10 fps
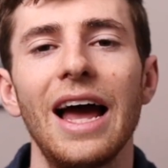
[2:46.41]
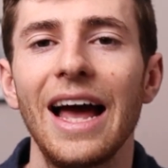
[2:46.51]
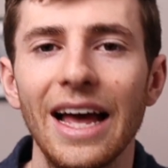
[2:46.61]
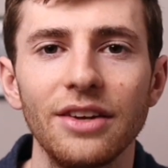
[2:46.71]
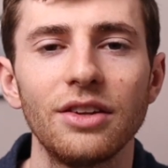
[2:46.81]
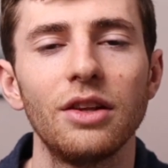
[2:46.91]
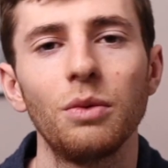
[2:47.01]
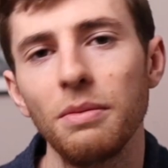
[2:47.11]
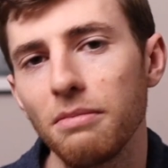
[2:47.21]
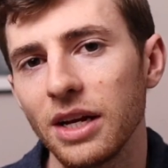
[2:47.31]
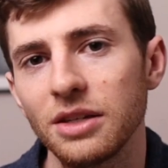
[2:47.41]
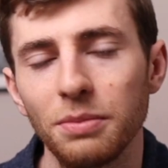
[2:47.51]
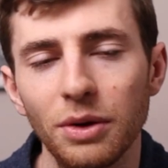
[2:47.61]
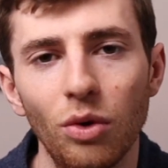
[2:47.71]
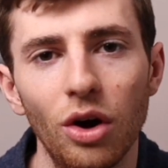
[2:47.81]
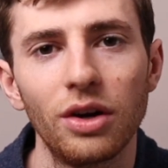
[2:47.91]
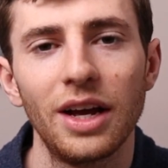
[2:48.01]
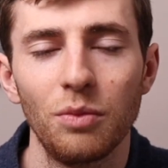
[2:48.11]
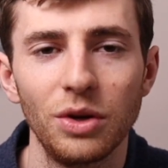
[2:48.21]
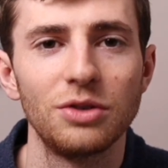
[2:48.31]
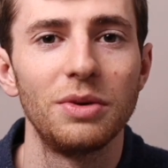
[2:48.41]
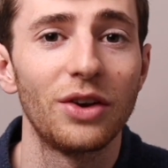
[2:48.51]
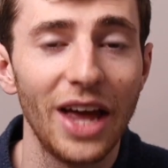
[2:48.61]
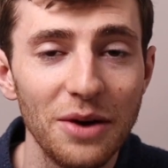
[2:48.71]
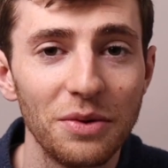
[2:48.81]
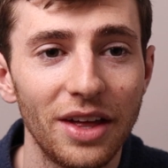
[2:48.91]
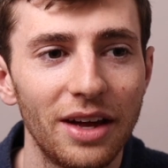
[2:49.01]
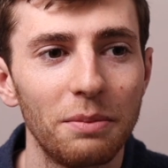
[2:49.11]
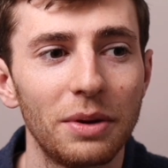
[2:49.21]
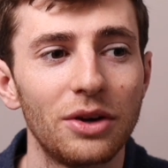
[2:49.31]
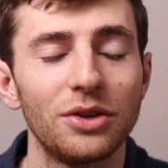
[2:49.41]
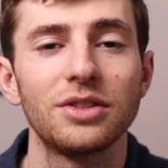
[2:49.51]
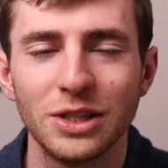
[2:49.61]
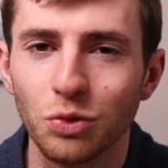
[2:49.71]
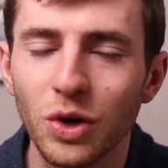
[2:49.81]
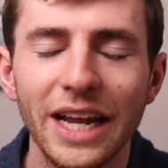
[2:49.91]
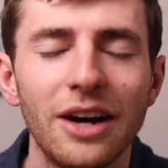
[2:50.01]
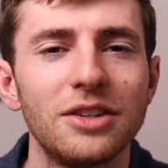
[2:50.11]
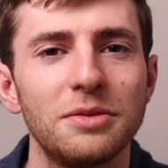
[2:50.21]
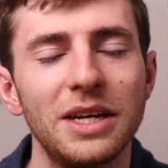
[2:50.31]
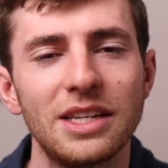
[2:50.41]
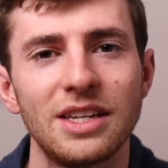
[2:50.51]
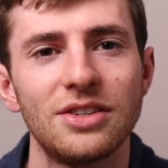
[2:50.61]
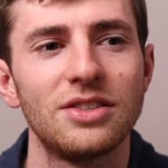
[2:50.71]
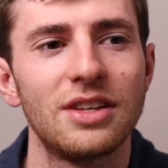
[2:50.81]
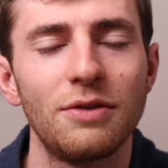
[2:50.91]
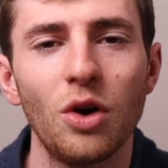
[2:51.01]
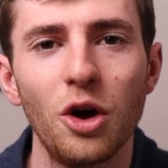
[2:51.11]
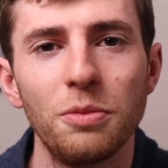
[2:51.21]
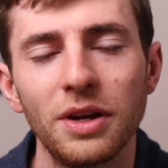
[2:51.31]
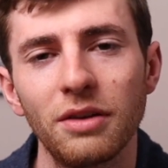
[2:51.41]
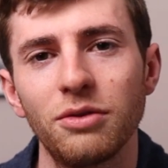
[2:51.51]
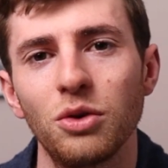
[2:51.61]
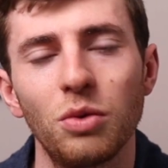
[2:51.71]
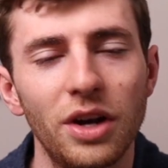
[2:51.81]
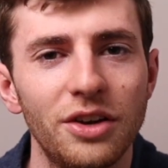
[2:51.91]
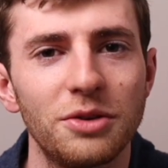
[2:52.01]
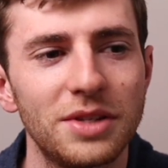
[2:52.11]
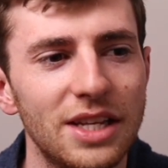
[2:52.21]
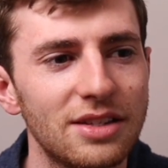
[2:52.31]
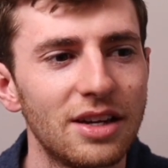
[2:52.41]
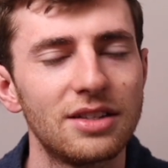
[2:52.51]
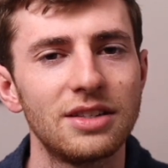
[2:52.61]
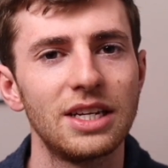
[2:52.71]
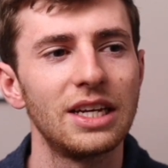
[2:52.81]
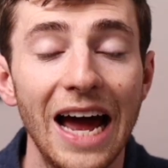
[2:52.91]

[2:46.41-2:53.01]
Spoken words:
and that we might be wrong, and we should be okay with that, because it's really hard to make decisions if you're hoping for 100% certainty.